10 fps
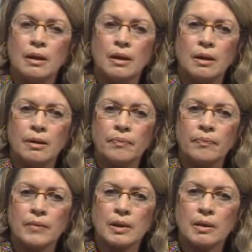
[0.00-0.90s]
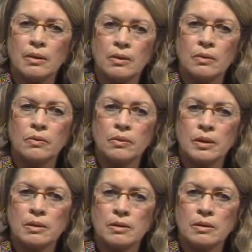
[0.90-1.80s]
you know,
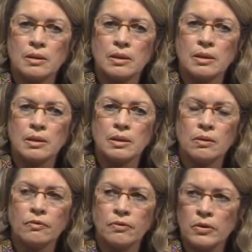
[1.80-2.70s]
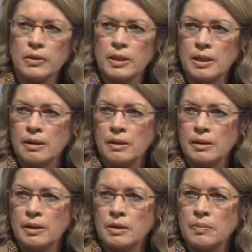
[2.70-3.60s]
is still focusing on
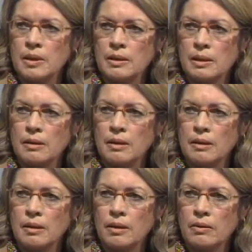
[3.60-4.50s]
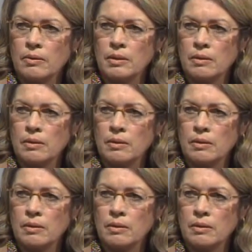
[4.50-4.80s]
this because I think they're